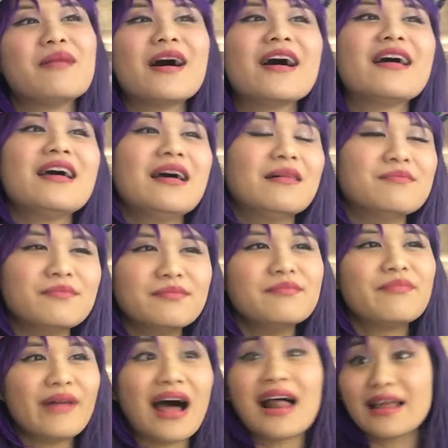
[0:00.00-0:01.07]

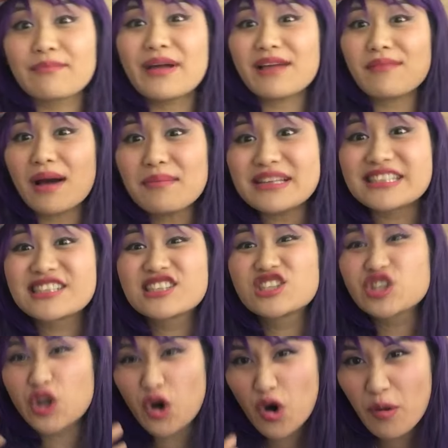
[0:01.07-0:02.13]
But, like, Big Mom
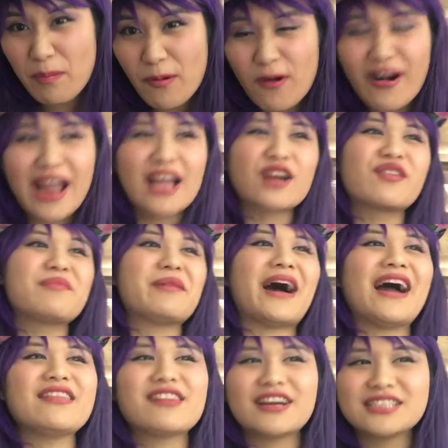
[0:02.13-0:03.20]
is super angry, but
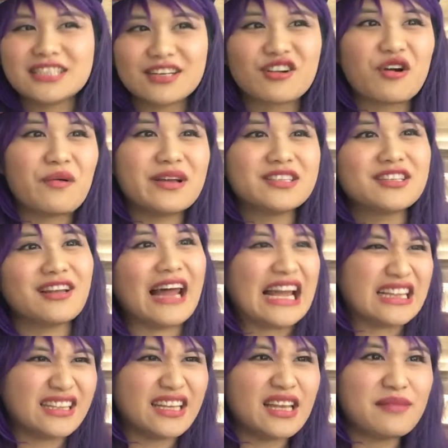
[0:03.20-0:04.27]
I thought she'd go into,
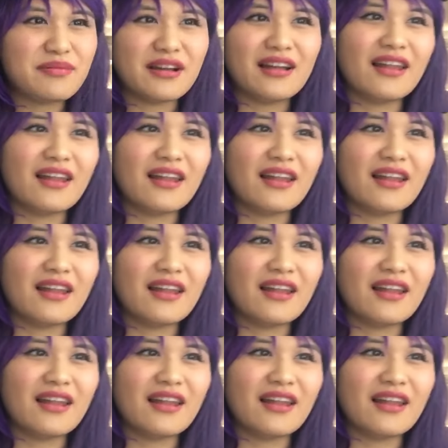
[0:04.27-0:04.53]
like, deep,